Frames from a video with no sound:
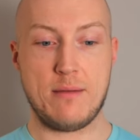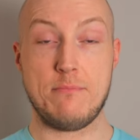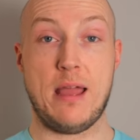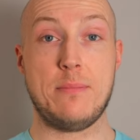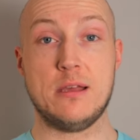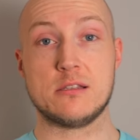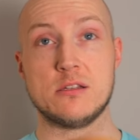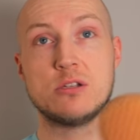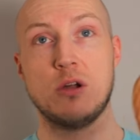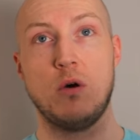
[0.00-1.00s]
Maybe it's
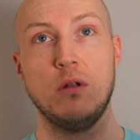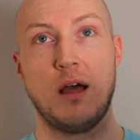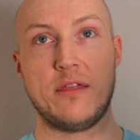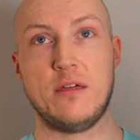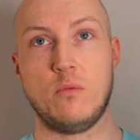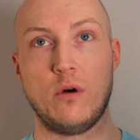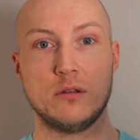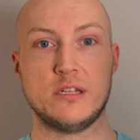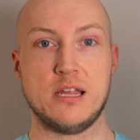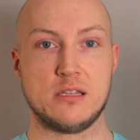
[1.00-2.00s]
the sole.
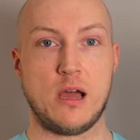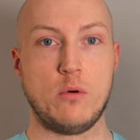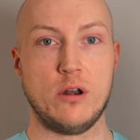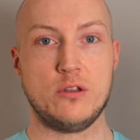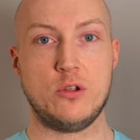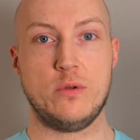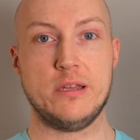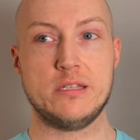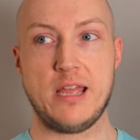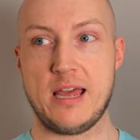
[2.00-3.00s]
One test that I want to do
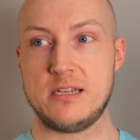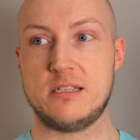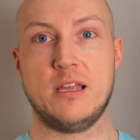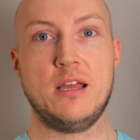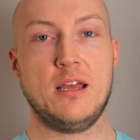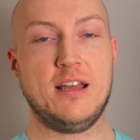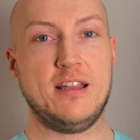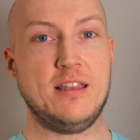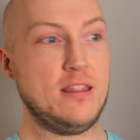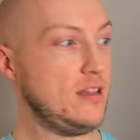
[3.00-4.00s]
is test
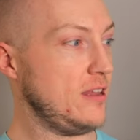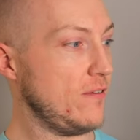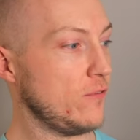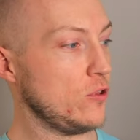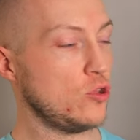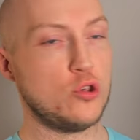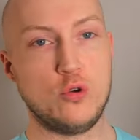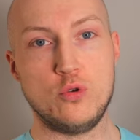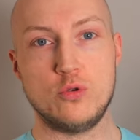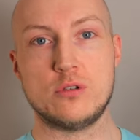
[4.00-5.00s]
the different
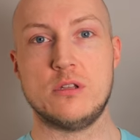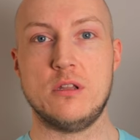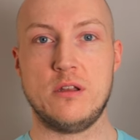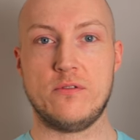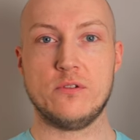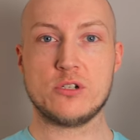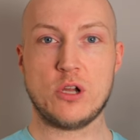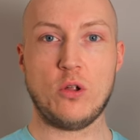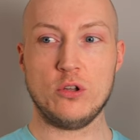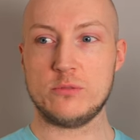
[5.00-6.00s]
shoes and the different
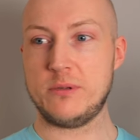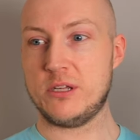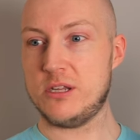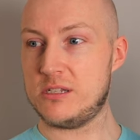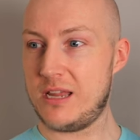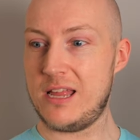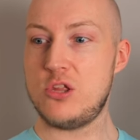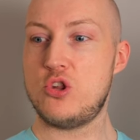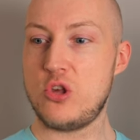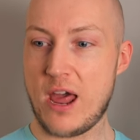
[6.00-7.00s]
soles, because
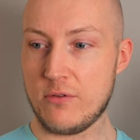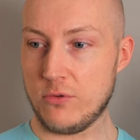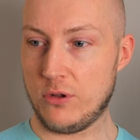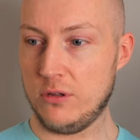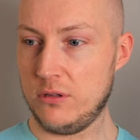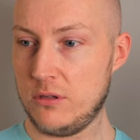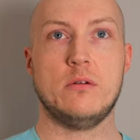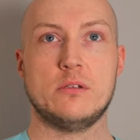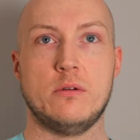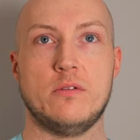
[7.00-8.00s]
in general,
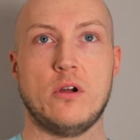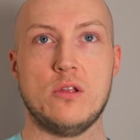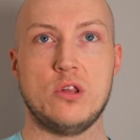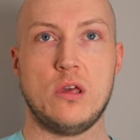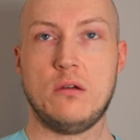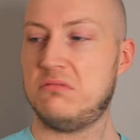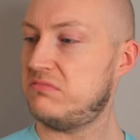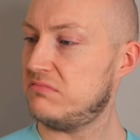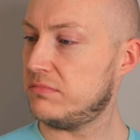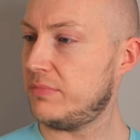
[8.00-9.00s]
so we've got a Geo,
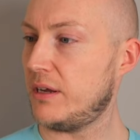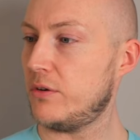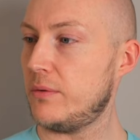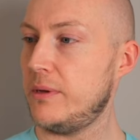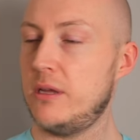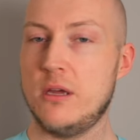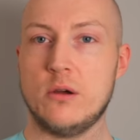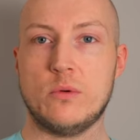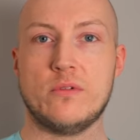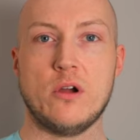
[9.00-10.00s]
bit grubby,
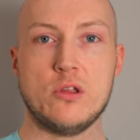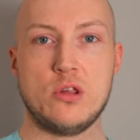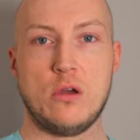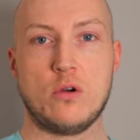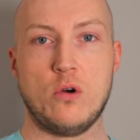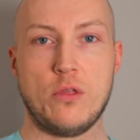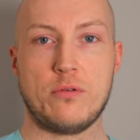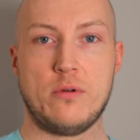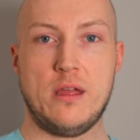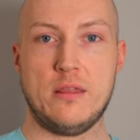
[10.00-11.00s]
we've got a Geo Court
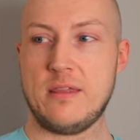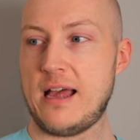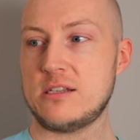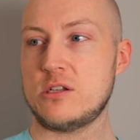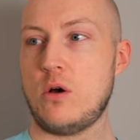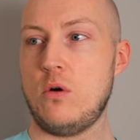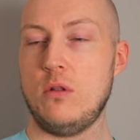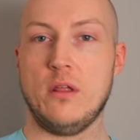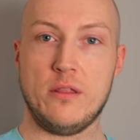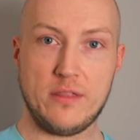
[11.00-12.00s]
3, that
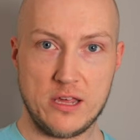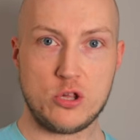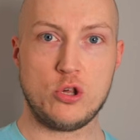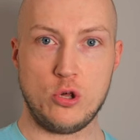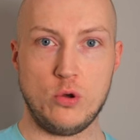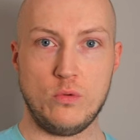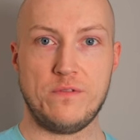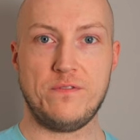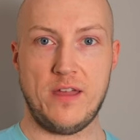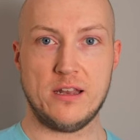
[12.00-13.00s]
sole, this shoe
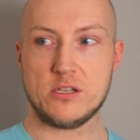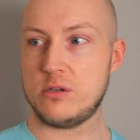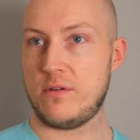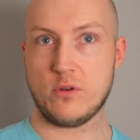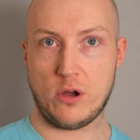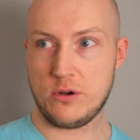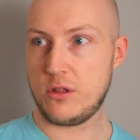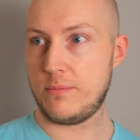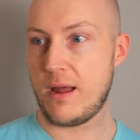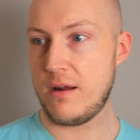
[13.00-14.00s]
fits. So I've got
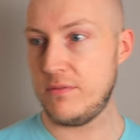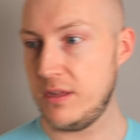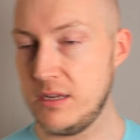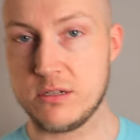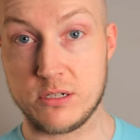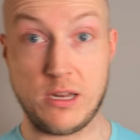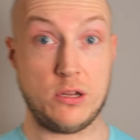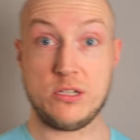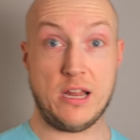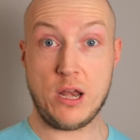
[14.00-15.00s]
another pair of these
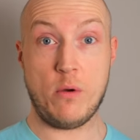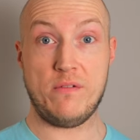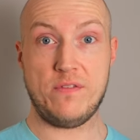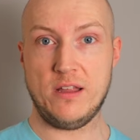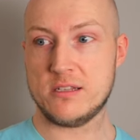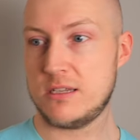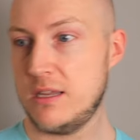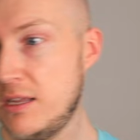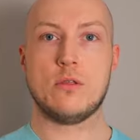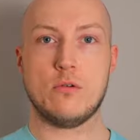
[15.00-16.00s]
because I know it fits.
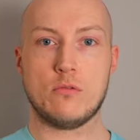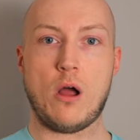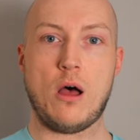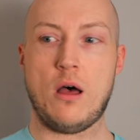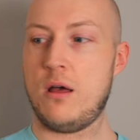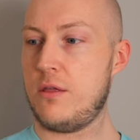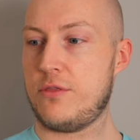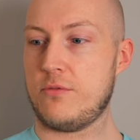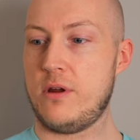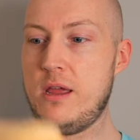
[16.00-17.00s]
The RAW
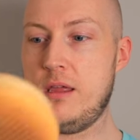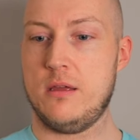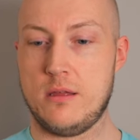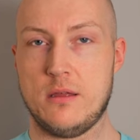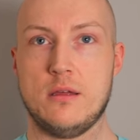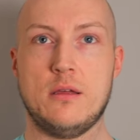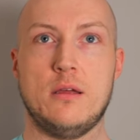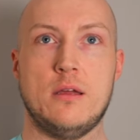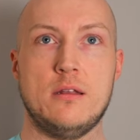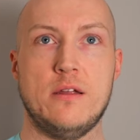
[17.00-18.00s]
3,
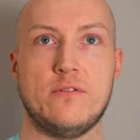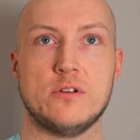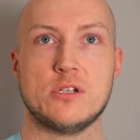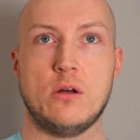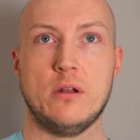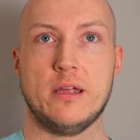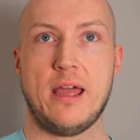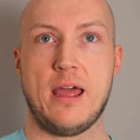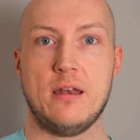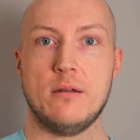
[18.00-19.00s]
different sole
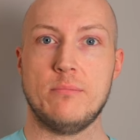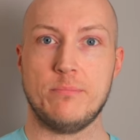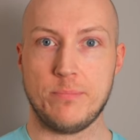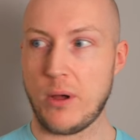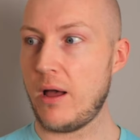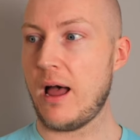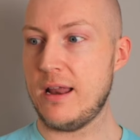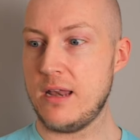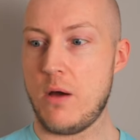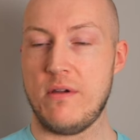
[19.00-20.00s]
again, but I
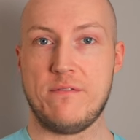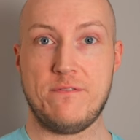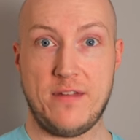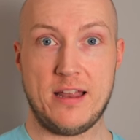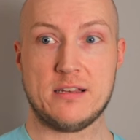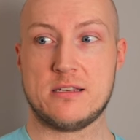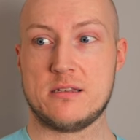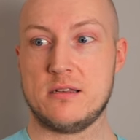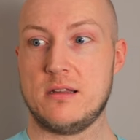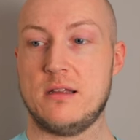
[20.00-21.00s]
know it
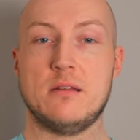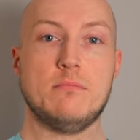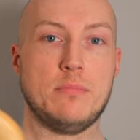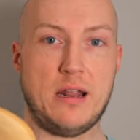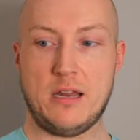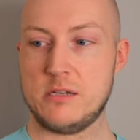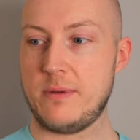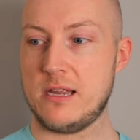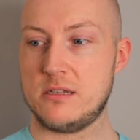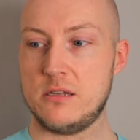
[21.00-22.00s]
fits. Plenty of
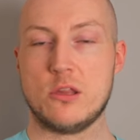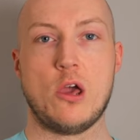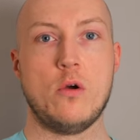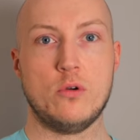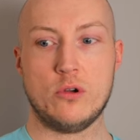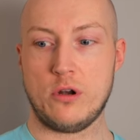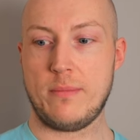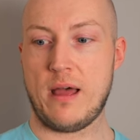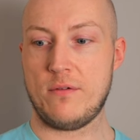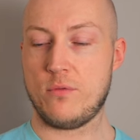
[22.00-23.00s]
space in the toe, good
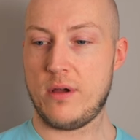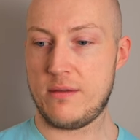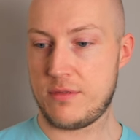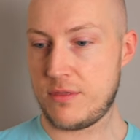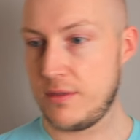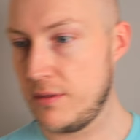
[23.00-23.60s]
amount of width.